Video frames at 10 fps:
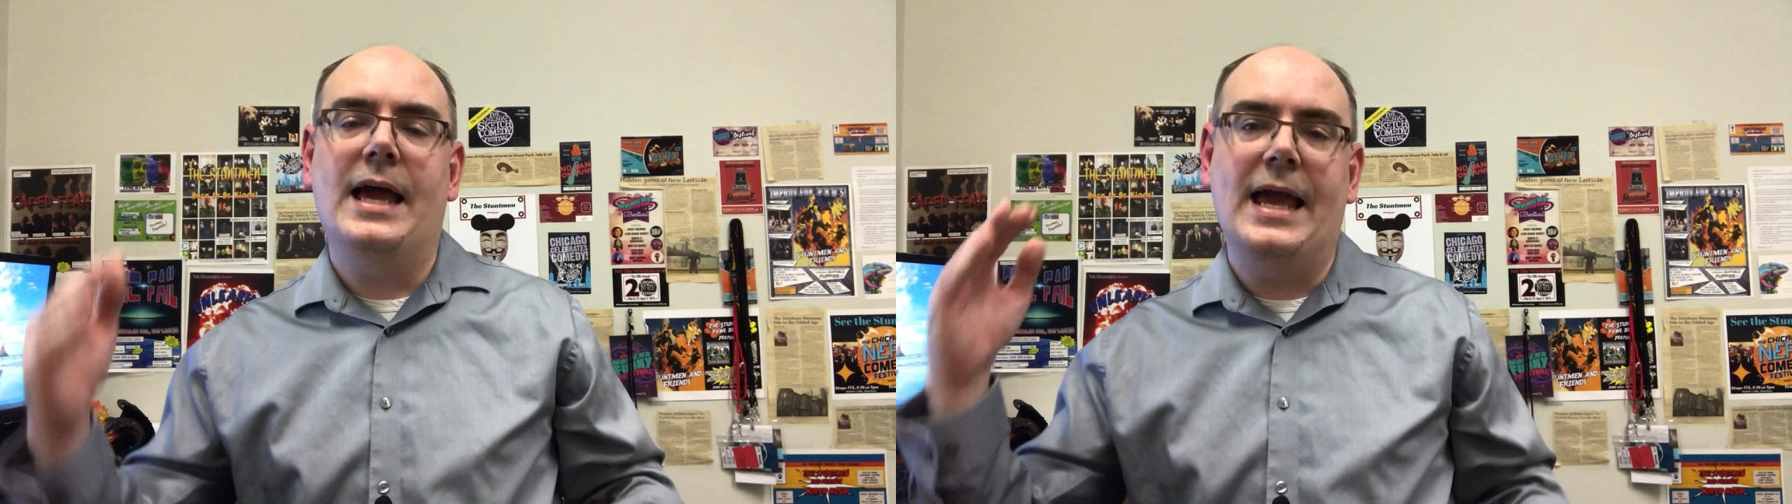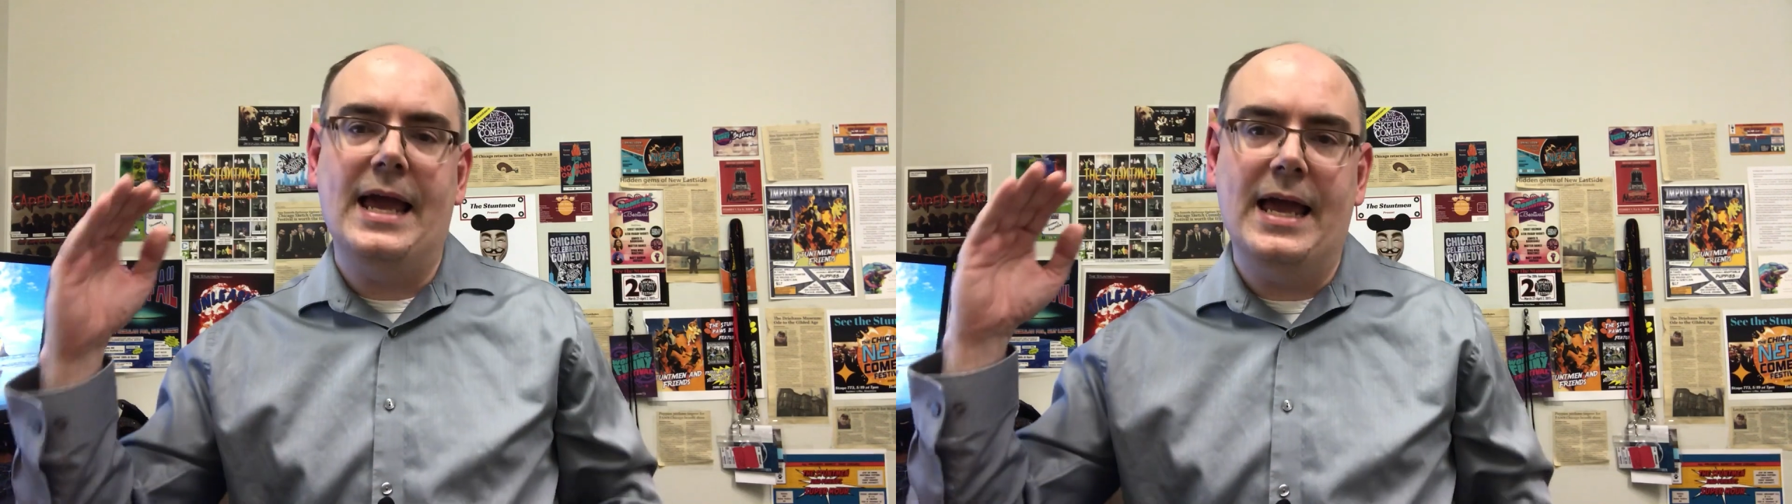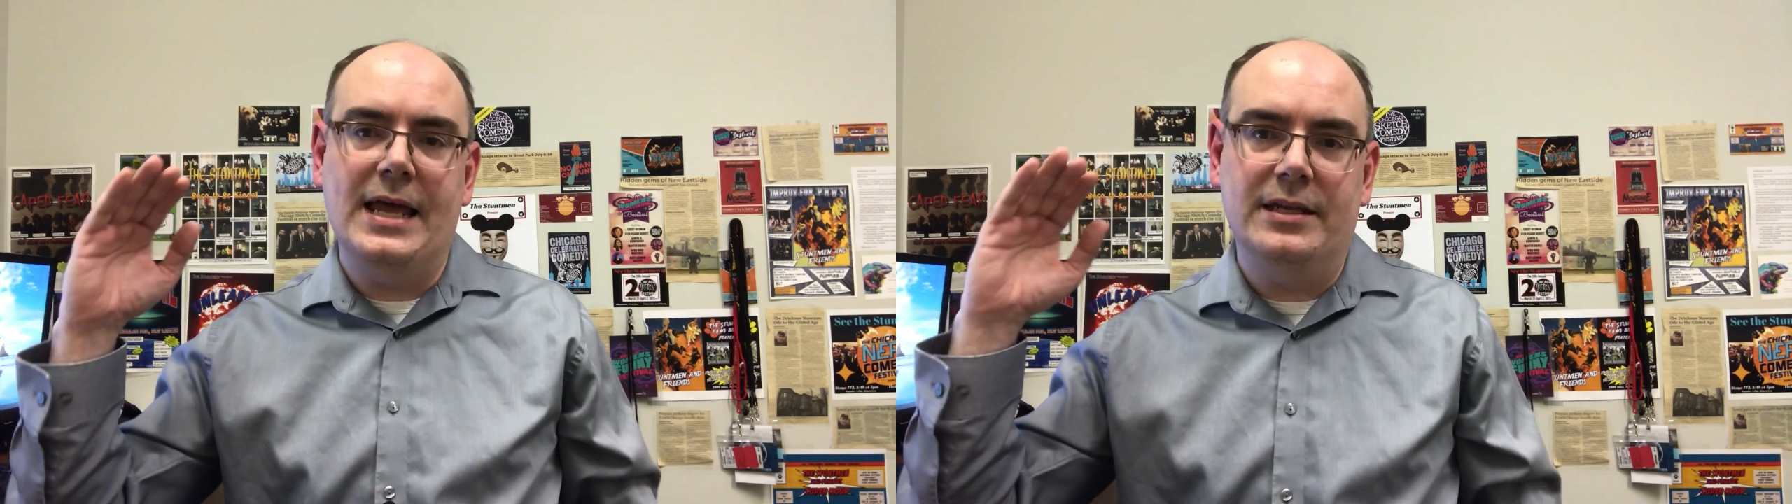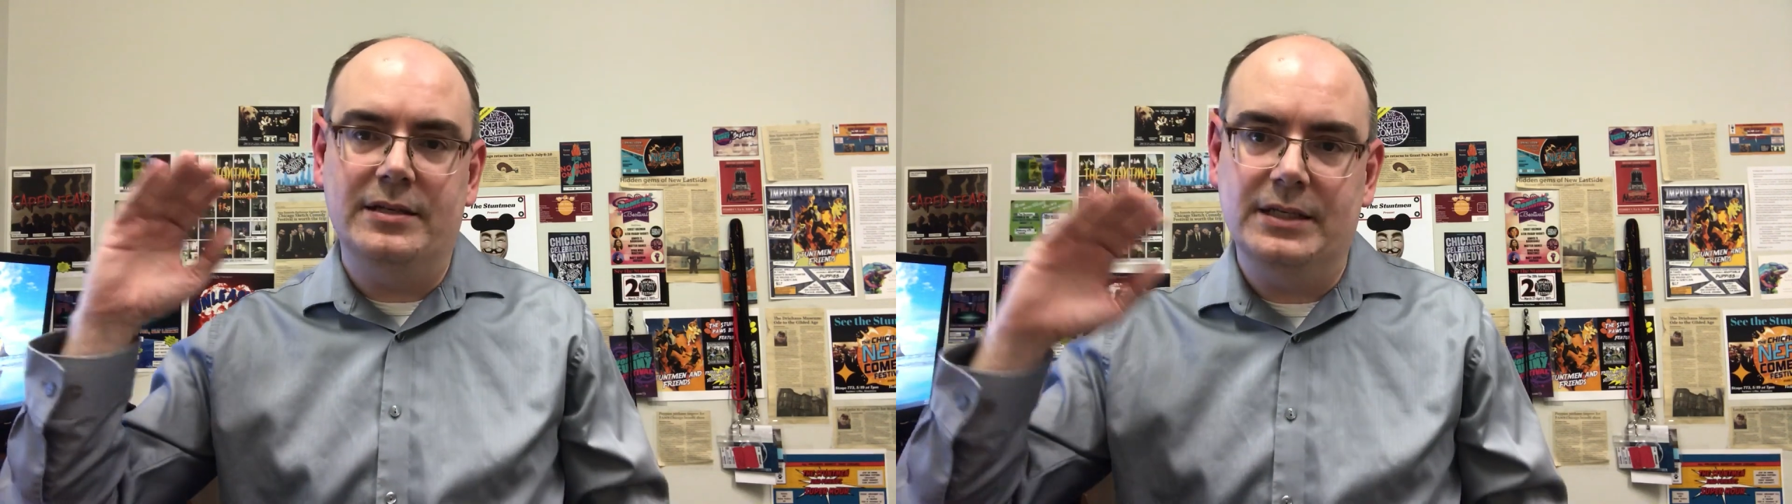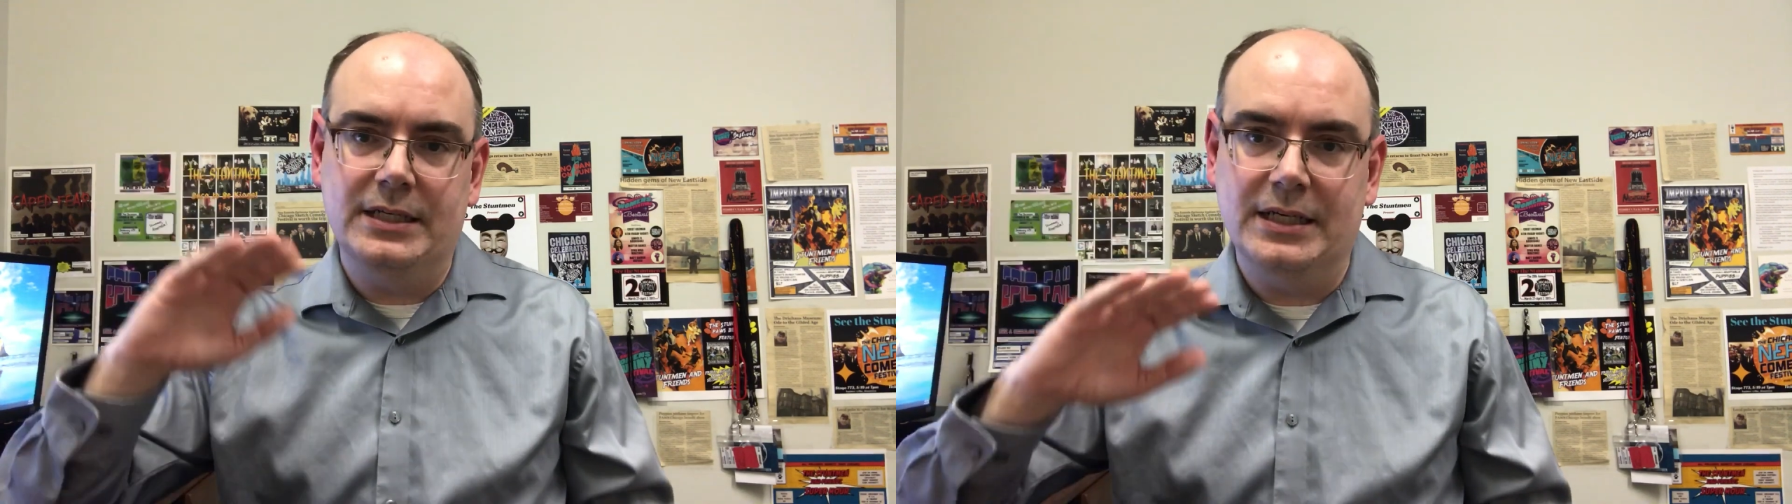
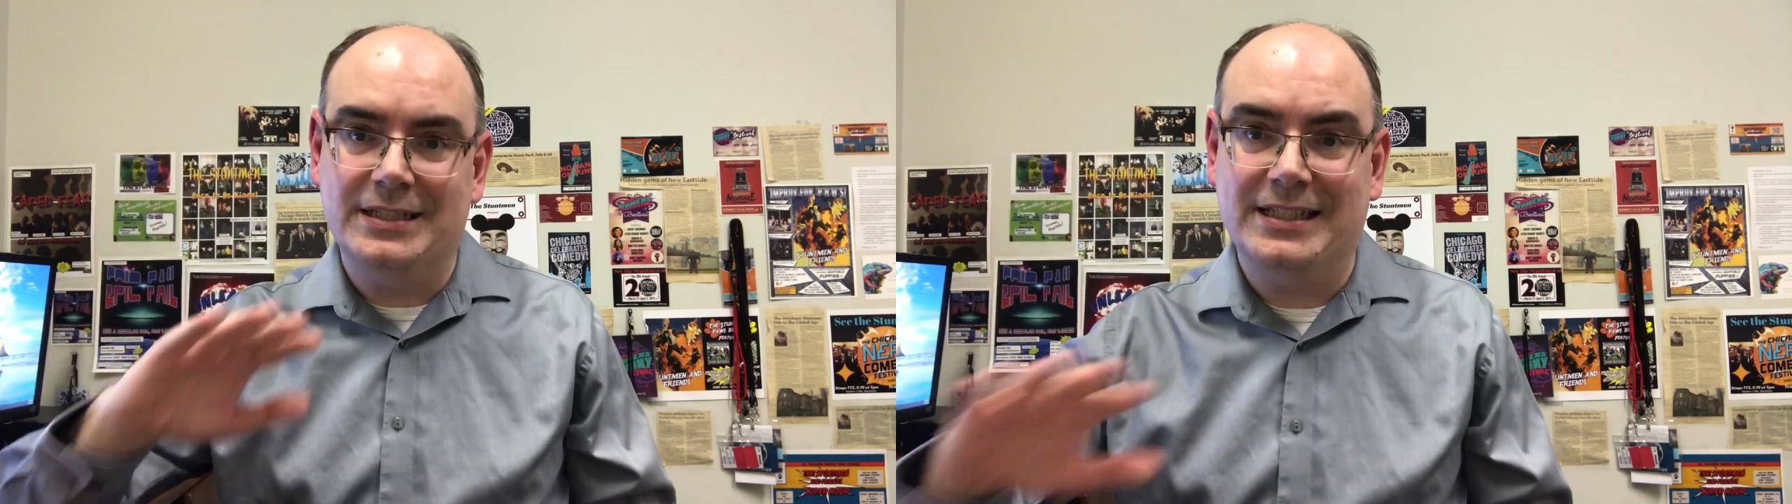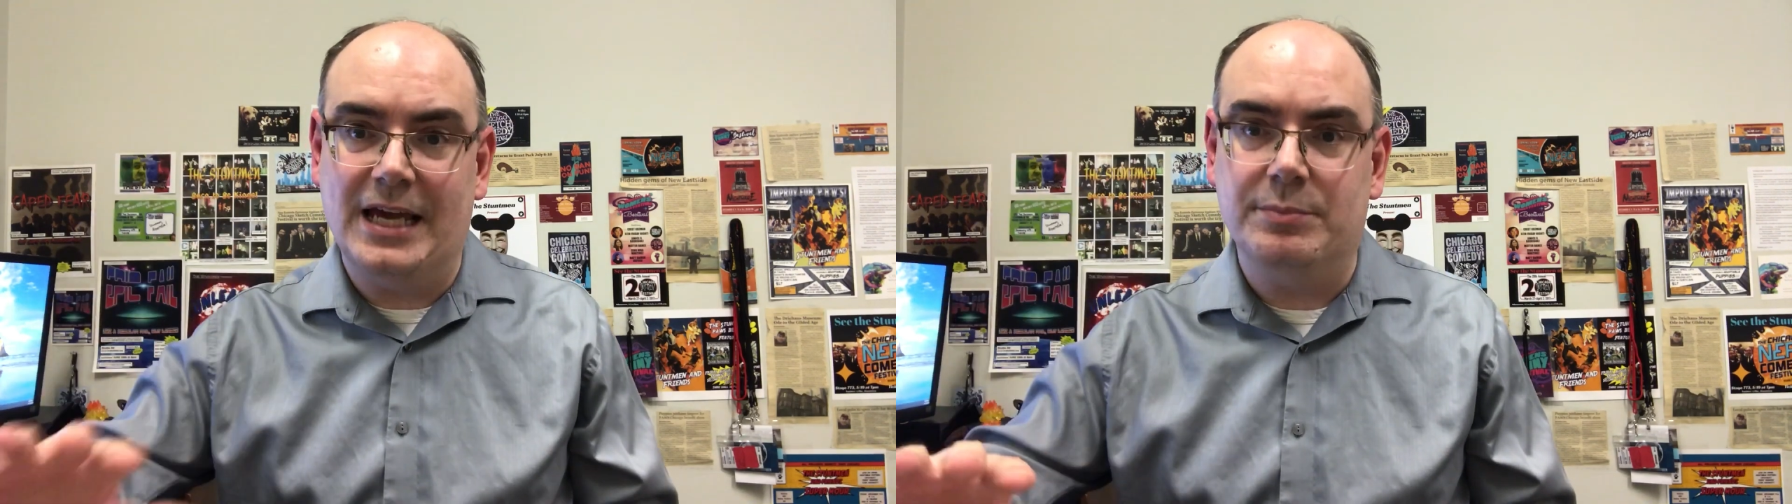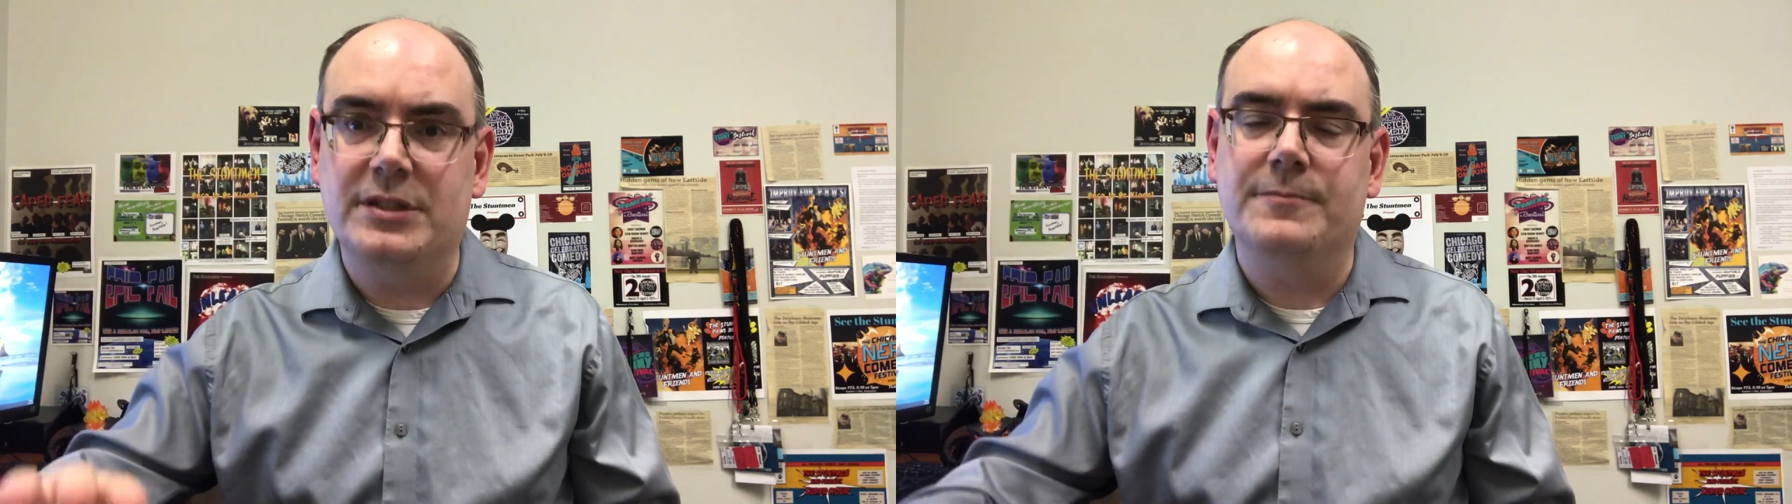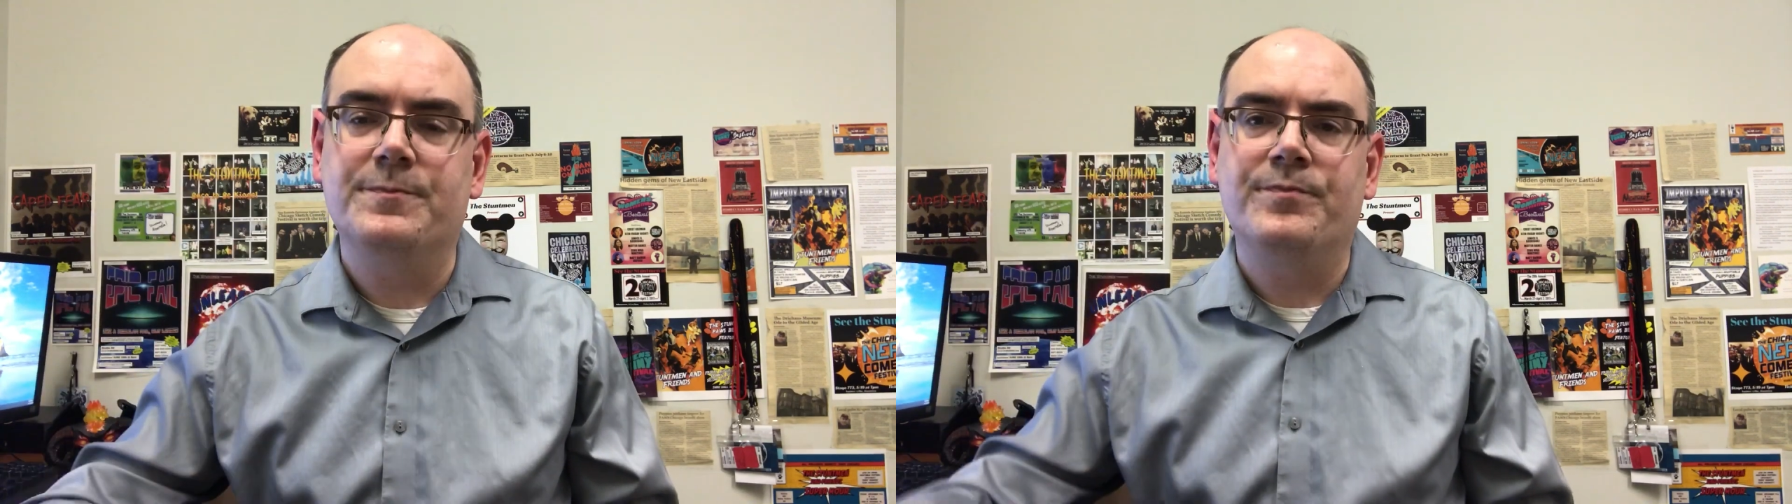and he escaped.